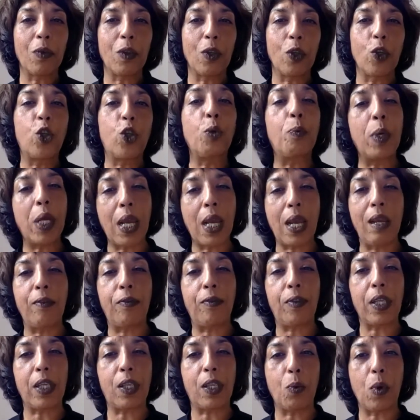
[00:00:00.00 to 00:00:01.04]
to behave
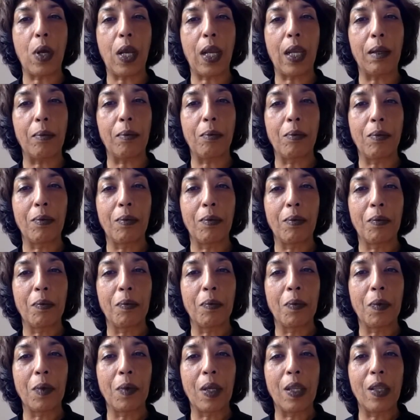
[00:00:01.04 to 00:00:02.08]
this way.
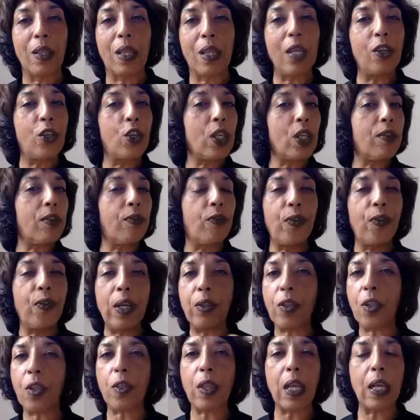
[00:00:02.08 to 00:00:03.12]
They just feel
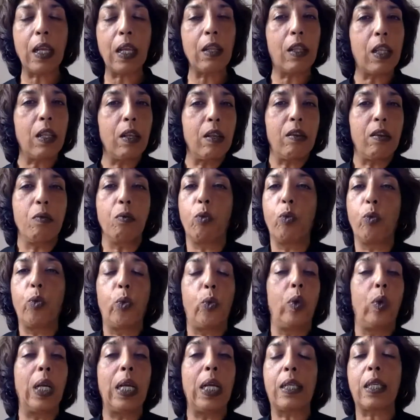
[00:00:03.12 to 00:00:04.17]
that
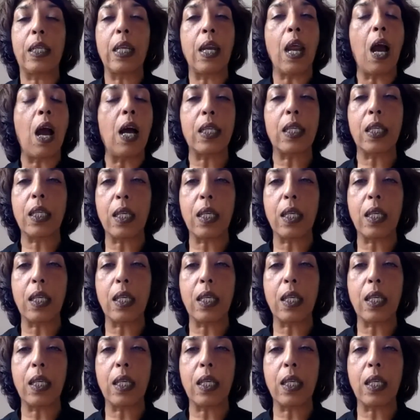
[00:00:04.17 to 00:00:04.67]
it's an us